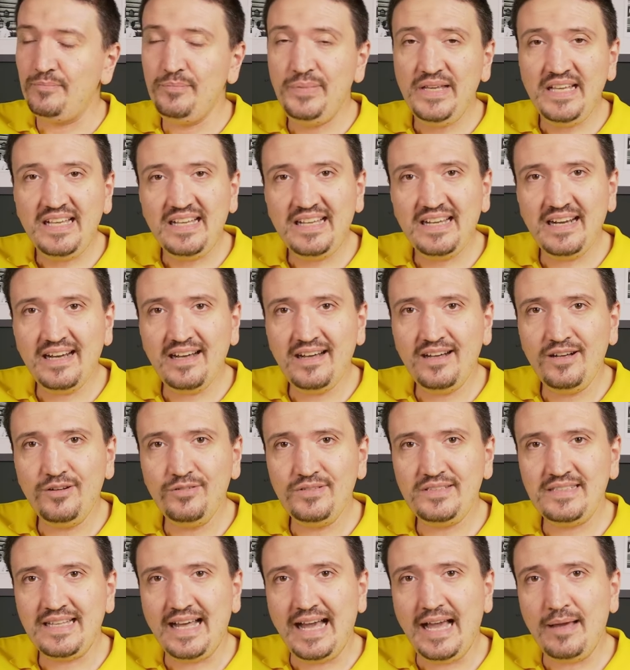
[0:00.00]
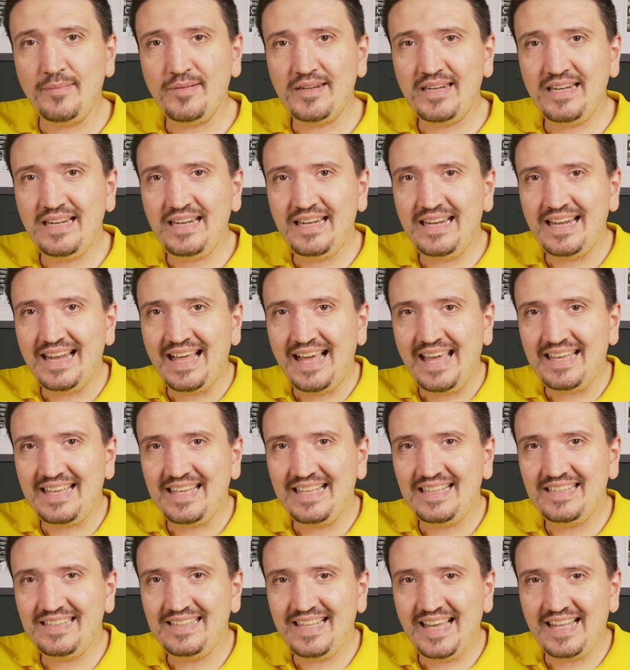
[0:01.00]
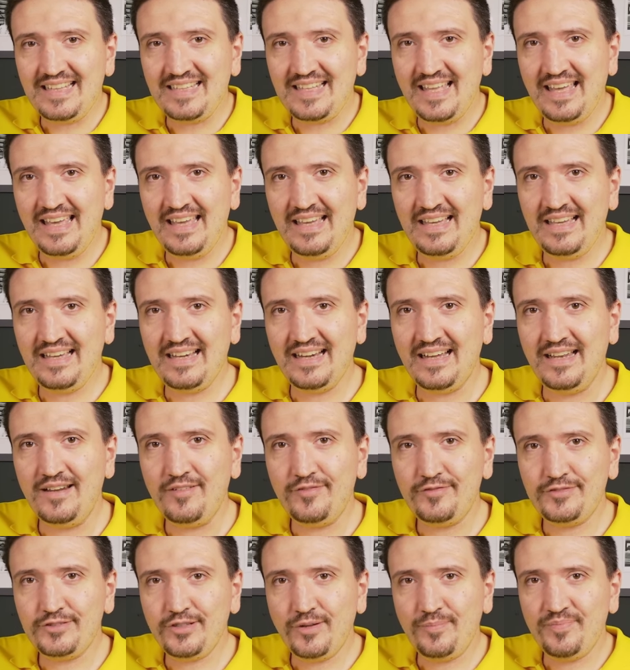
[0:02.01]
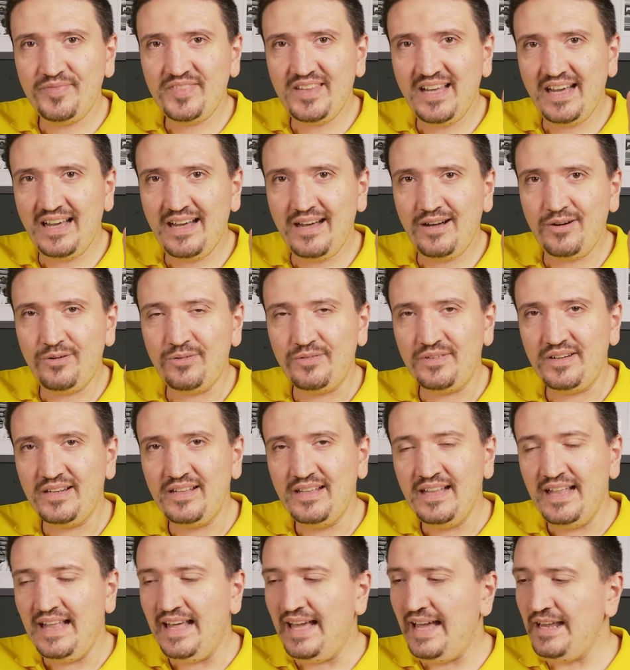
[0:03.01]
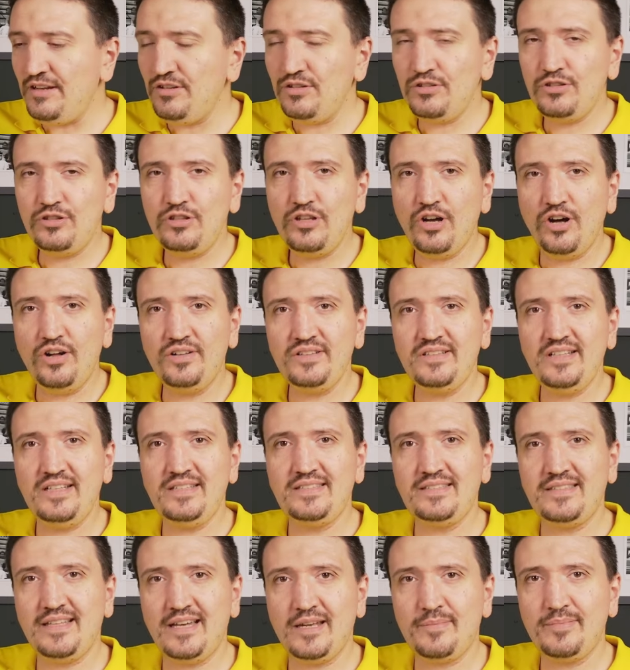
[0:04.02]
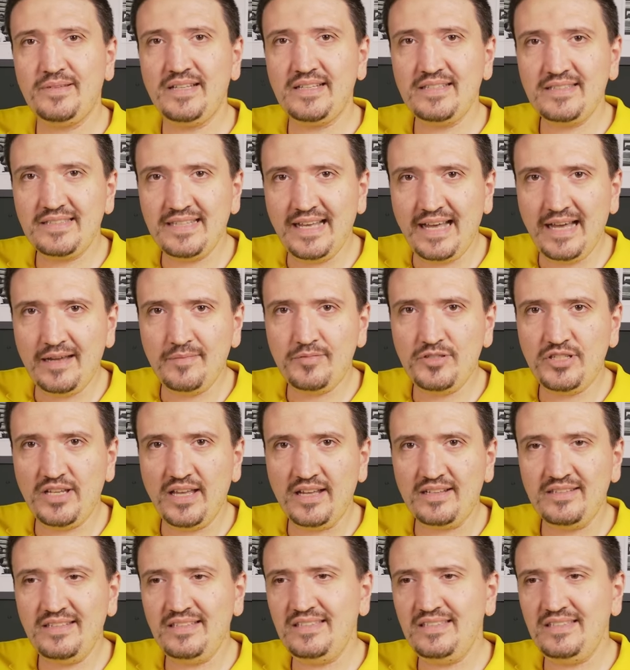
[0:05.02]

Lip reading: because I'm really liking that angle from down and you don't disturb the subject.